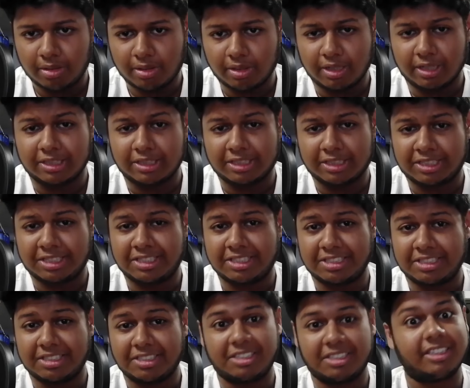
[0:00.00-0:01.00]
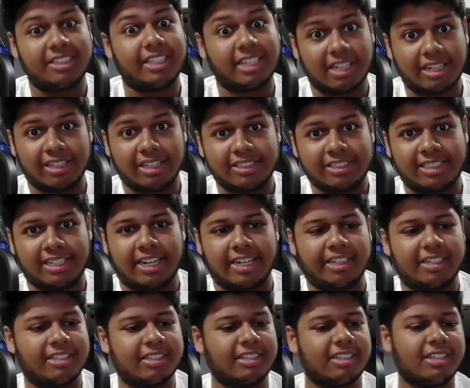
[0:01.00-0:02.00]
It's the alert
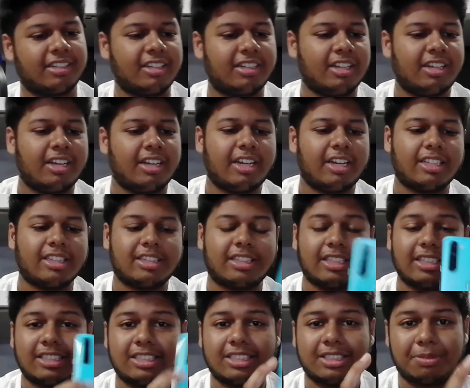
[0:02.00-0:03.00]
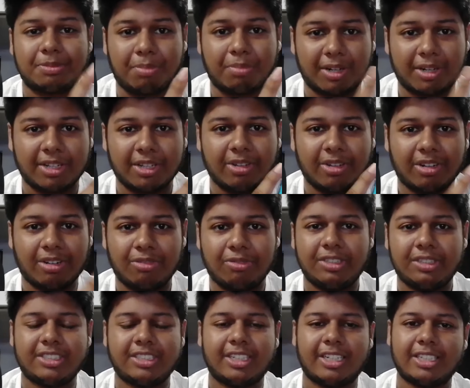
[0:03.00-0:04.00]
slider. This particular
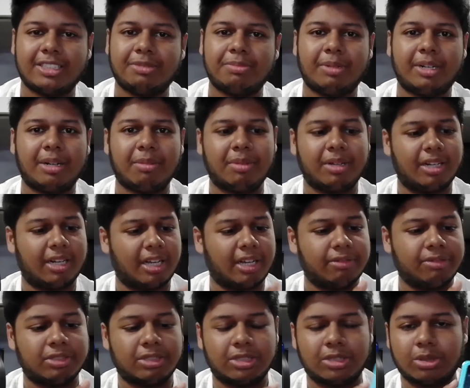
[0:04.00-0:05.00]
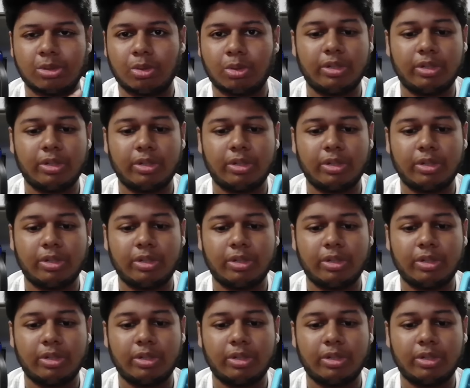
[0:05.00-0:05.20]
feature has made my life so